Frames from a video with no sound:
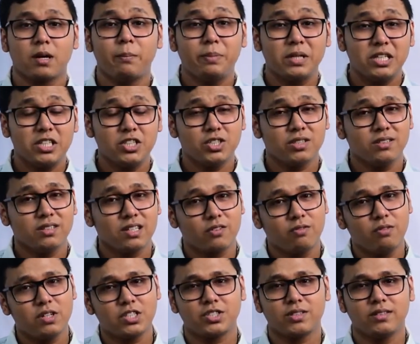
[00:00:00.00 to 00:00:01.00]
competition
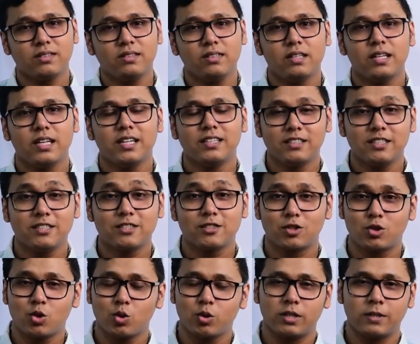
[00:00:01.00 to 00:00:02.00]
equation in this
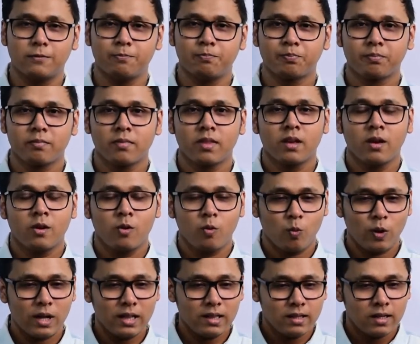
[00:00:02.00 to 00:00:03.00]
story?
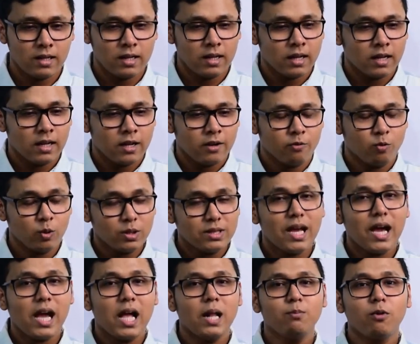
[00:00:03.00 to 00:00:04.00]
Well, with
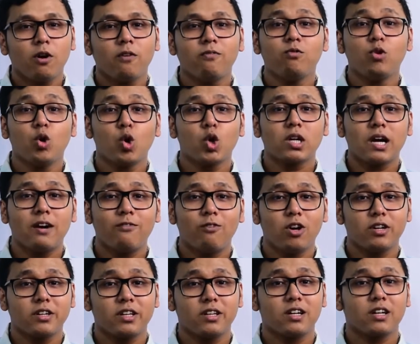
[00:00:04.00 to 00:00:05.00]
the help of
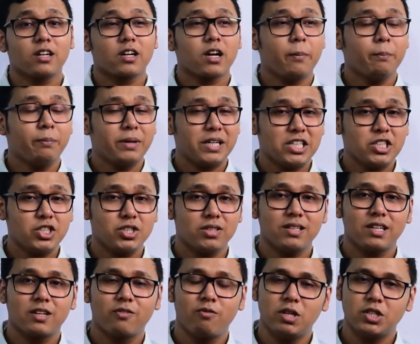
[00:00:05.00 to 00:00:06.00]
Lotka-Volterra
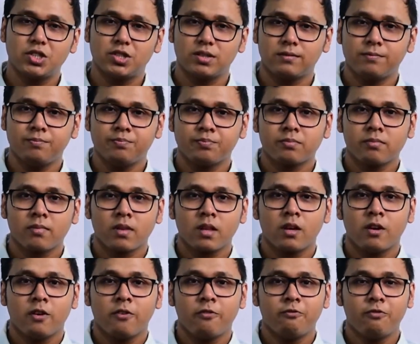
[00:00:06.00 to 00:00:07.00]
competition equation,
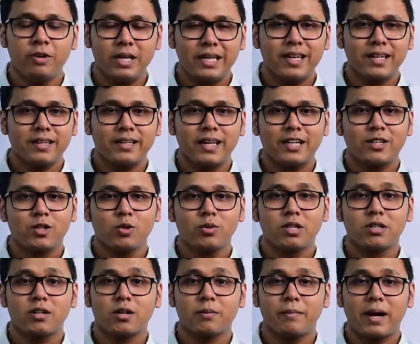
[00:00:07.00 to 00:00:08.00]
we can get to
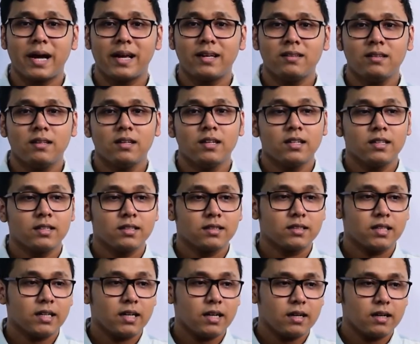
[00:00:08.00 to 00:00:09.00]
determine
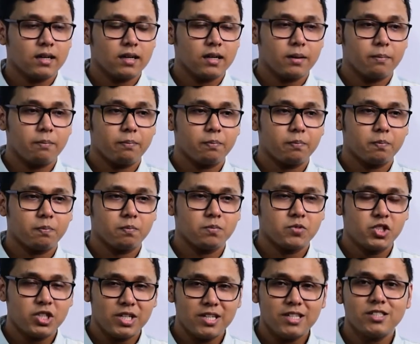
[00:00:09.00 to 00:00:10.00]
the
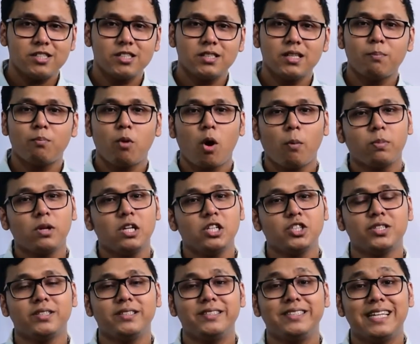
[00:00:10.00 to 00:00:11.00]
change in the
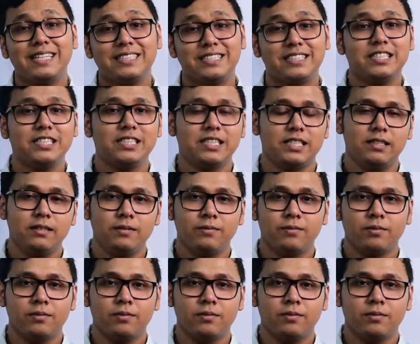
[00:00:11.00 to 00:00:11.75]
population density